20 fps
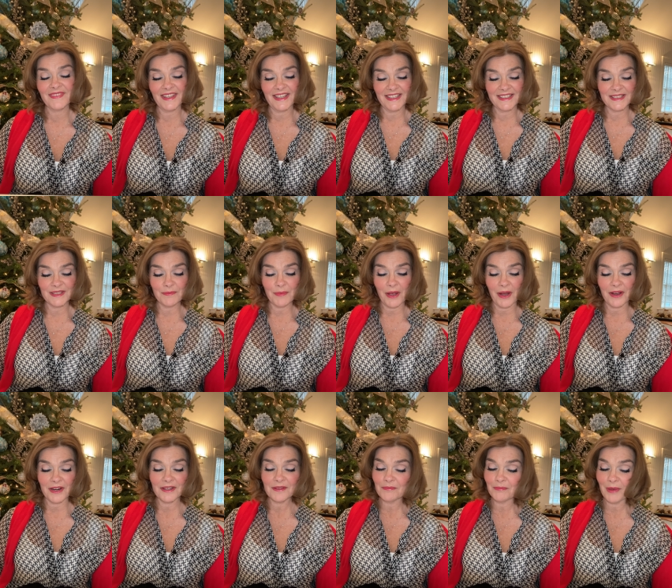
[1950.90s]
It's
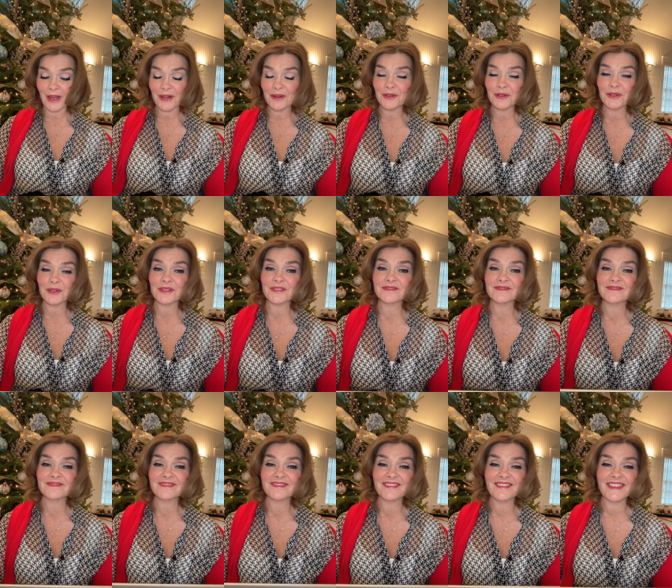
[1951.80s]
better
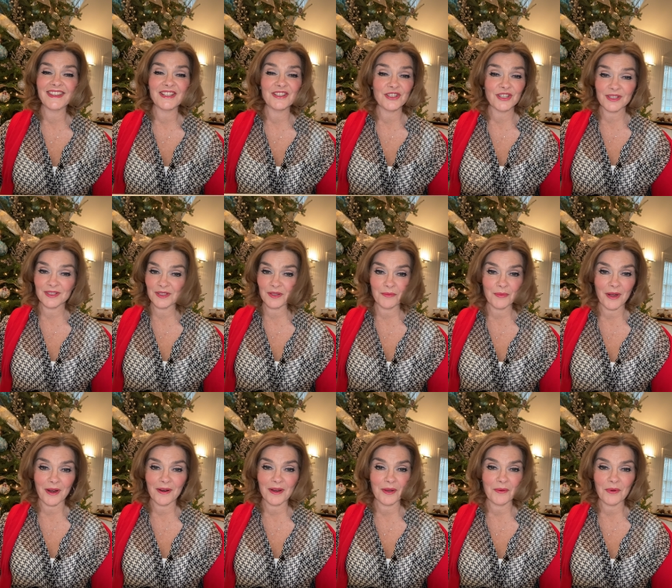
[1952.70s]
than just a
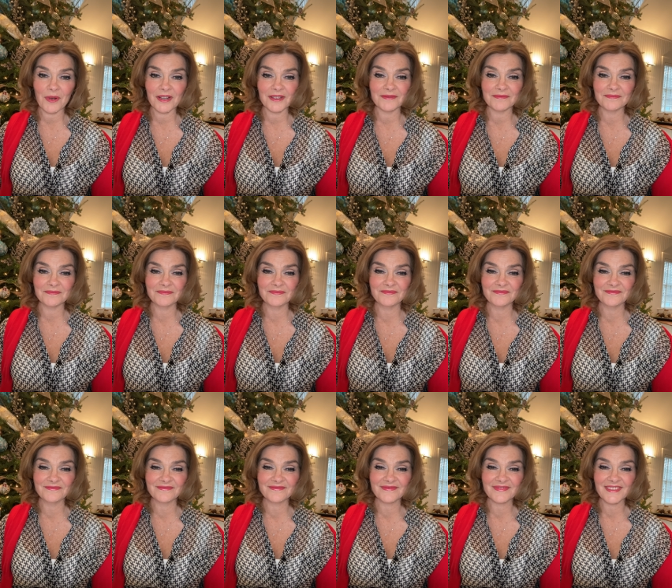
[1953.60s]
merry one.
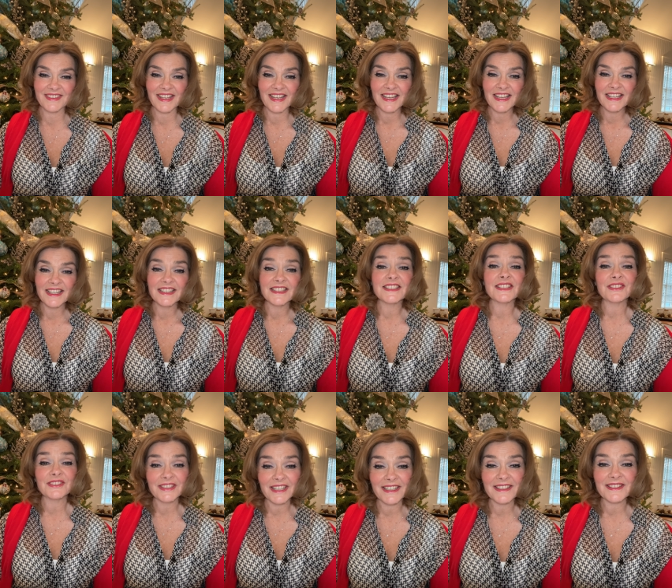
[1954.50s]
Till
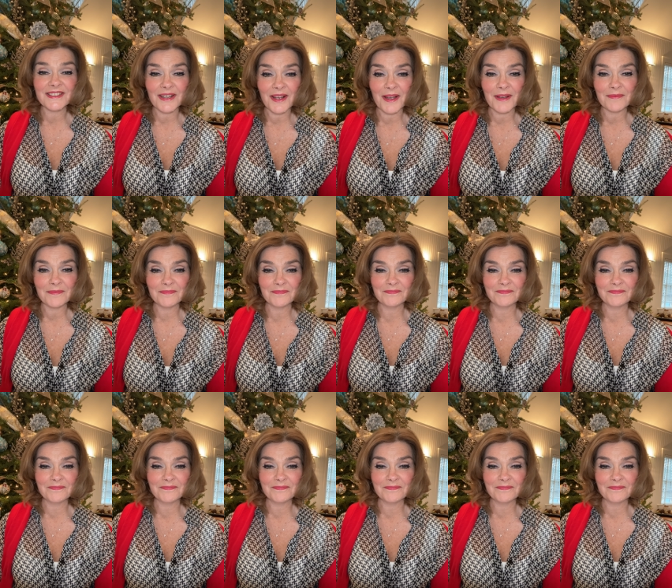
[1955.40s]
next time.